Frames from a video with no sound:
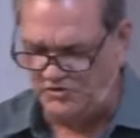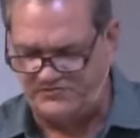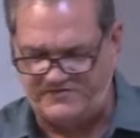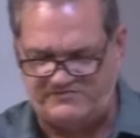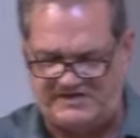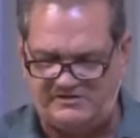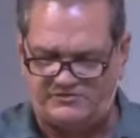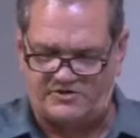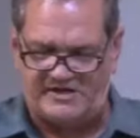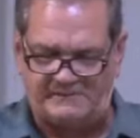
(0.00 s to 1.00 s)
Luke 15
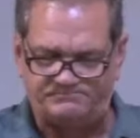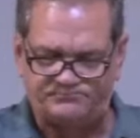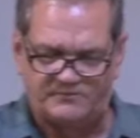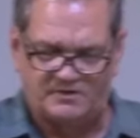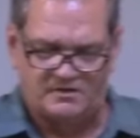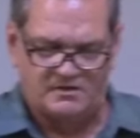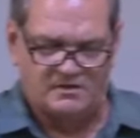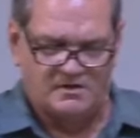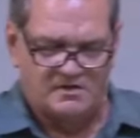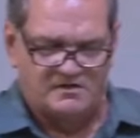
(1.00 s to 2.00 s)
3.
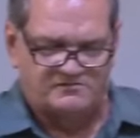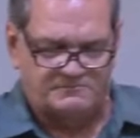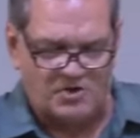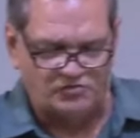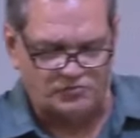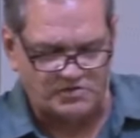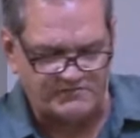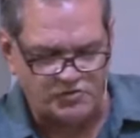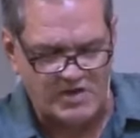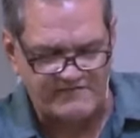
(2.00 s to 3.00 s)
Suppose one
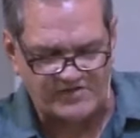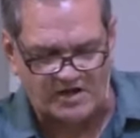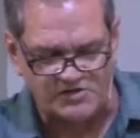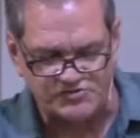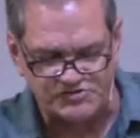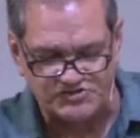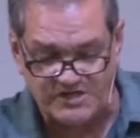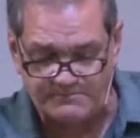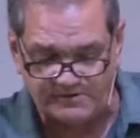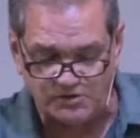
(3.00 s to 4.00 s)
of you have the hundred
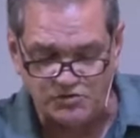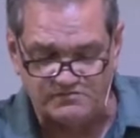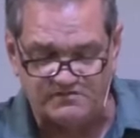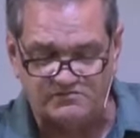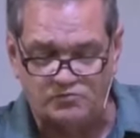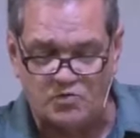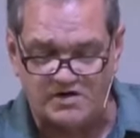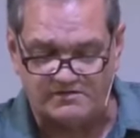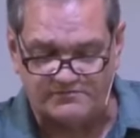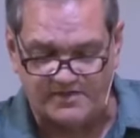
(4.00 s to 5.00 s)
sheep and loses
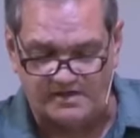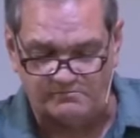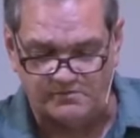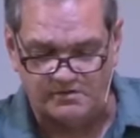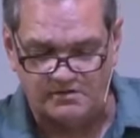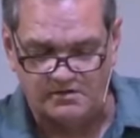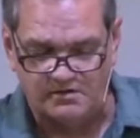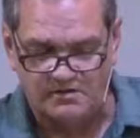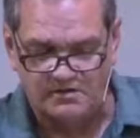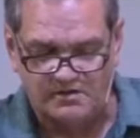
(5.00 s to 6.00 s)
one of them.
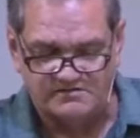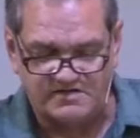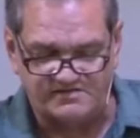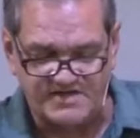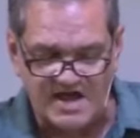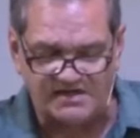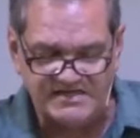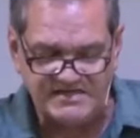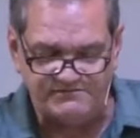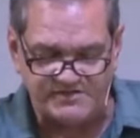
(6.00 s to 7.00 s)
Does he not
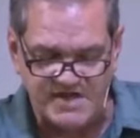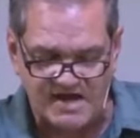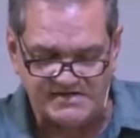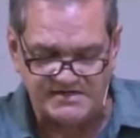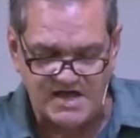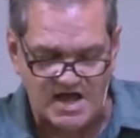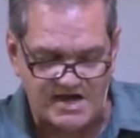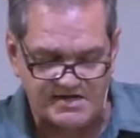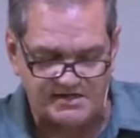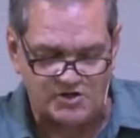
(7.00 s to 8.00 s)
leave the
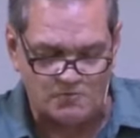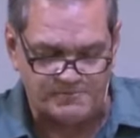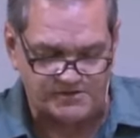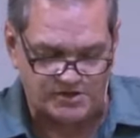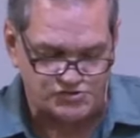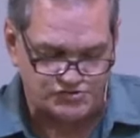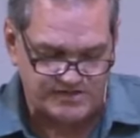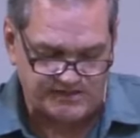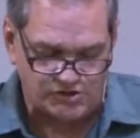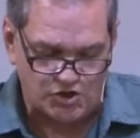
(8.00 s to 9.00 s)
99 in open
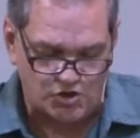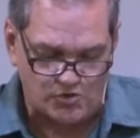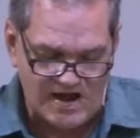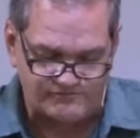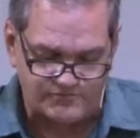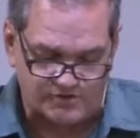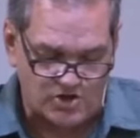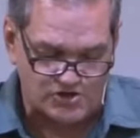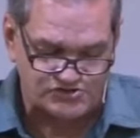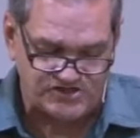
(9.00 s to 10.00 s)
country and go after the
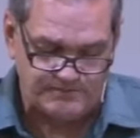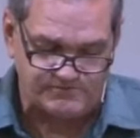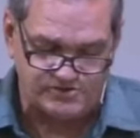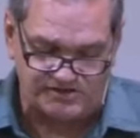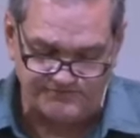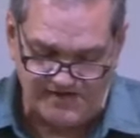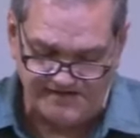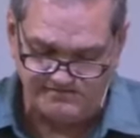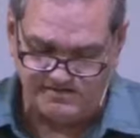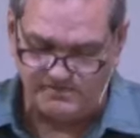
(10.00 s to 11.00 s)
lost sheep until he
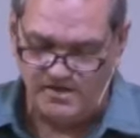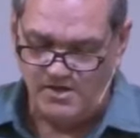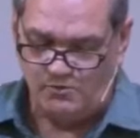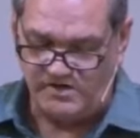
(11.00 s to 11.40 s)
finds it?